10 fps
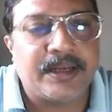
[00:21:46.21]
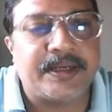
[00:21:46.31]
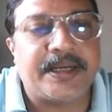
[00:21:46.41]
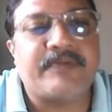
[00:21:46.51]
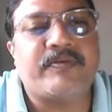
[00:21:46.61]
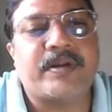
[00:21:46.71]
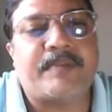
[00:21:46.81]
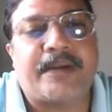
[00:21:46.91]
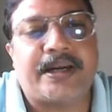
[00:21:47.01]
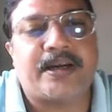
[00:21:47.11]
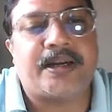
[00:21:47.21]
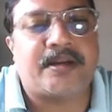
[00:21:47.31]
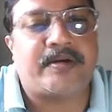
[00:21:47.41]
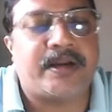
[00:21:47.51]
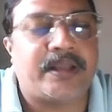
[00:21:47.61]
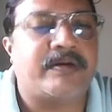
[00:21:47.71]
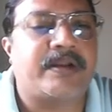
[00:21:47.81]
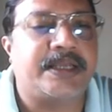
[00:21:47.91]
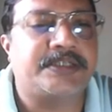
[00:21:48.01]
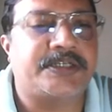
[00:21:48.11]
need for a patent attorney
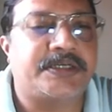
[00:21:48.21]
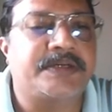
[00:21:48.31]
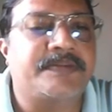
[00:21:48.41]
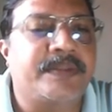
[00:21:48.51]
or agent,